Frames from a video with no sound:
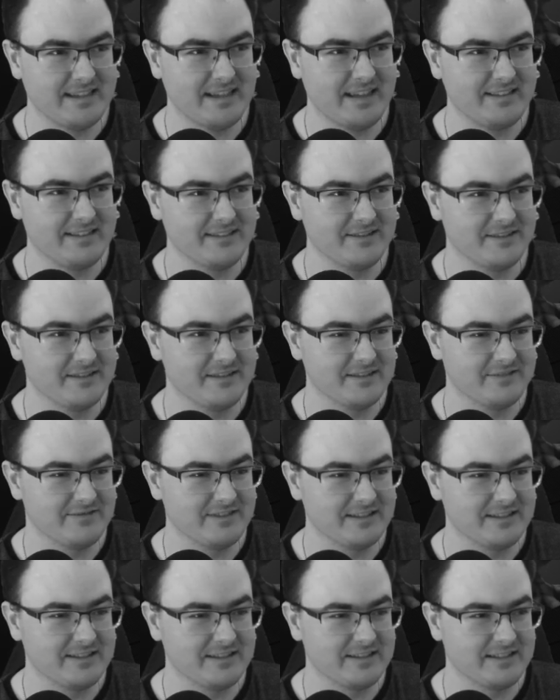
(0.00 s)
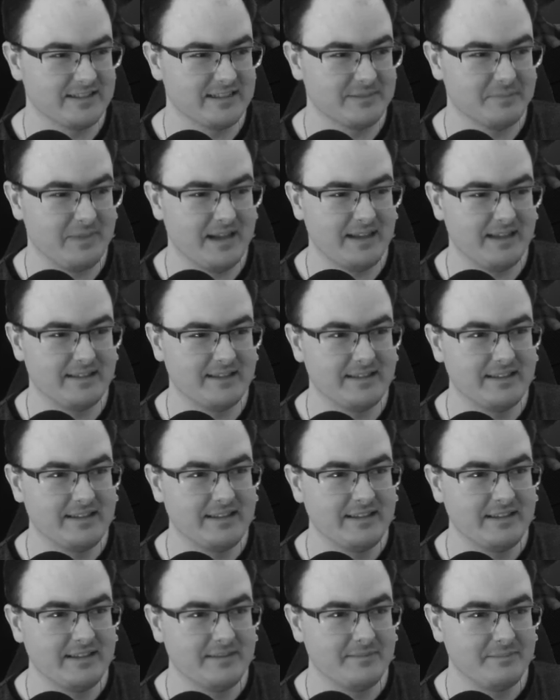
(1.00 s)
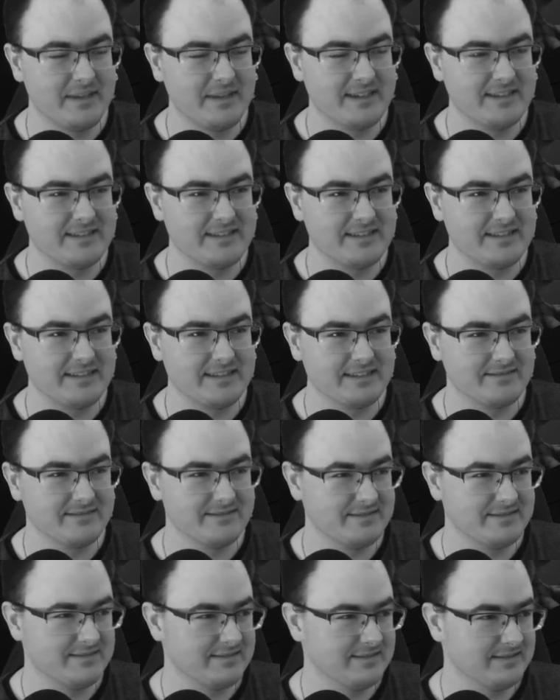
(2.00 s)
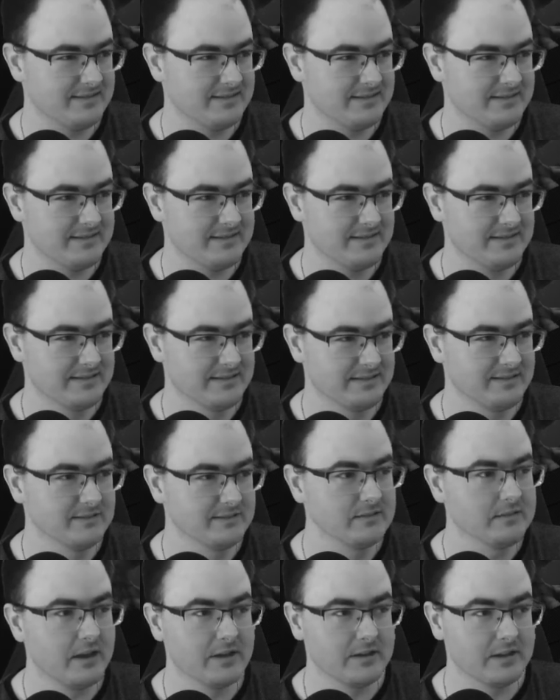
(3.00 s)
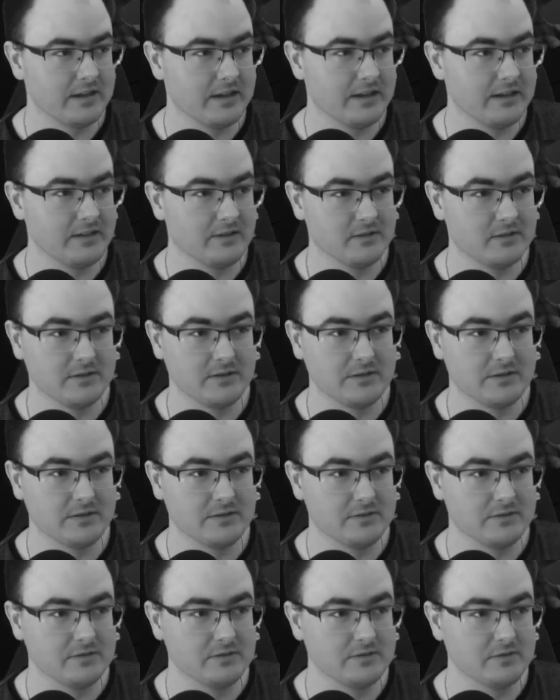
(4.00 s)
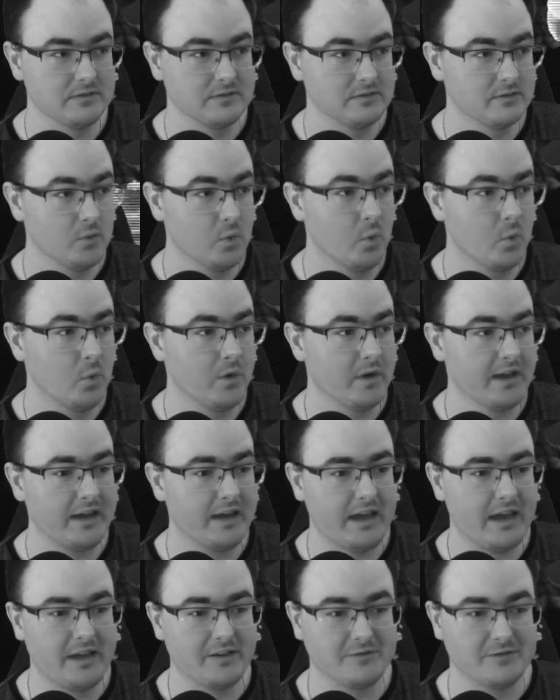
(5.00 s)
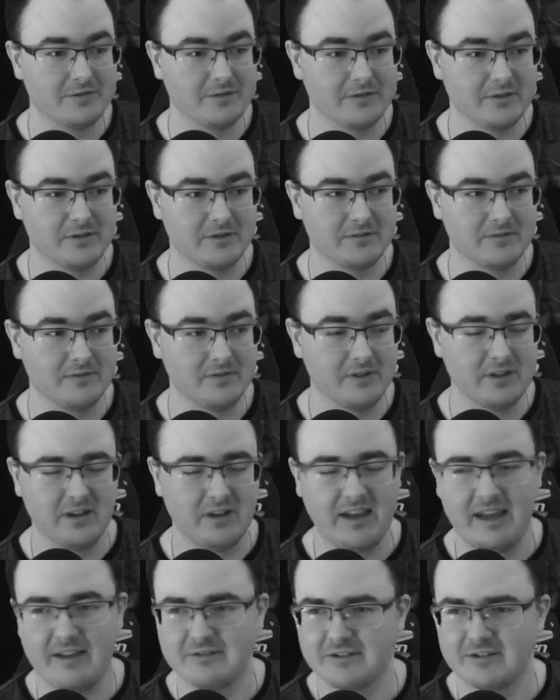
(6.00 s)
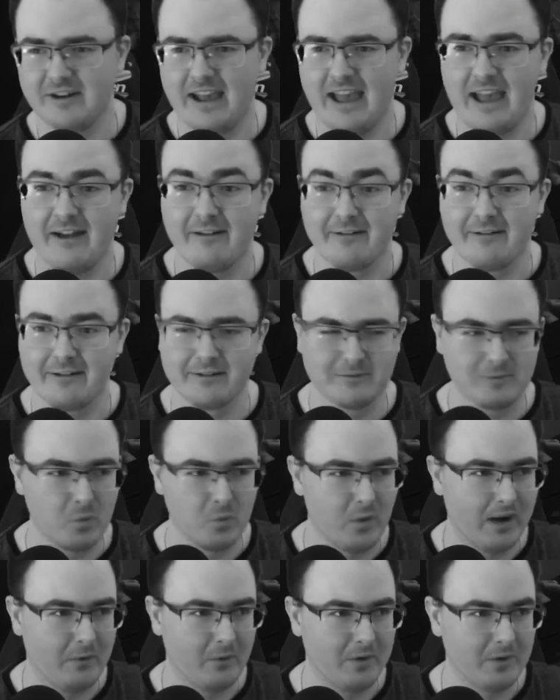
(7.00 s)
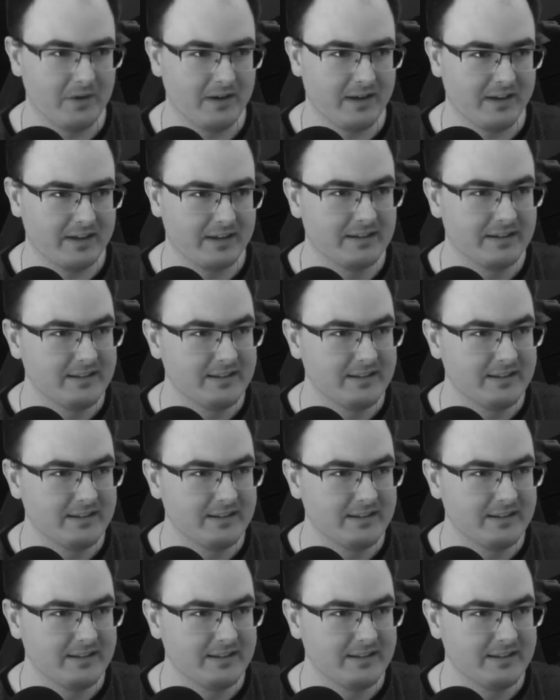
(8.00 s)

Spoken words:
again, nothing to really dispel. Basic. Ooh, okay, not good. Ooh, okay, Ezra's gone. No, not Ezra, Hera. Wow, okay.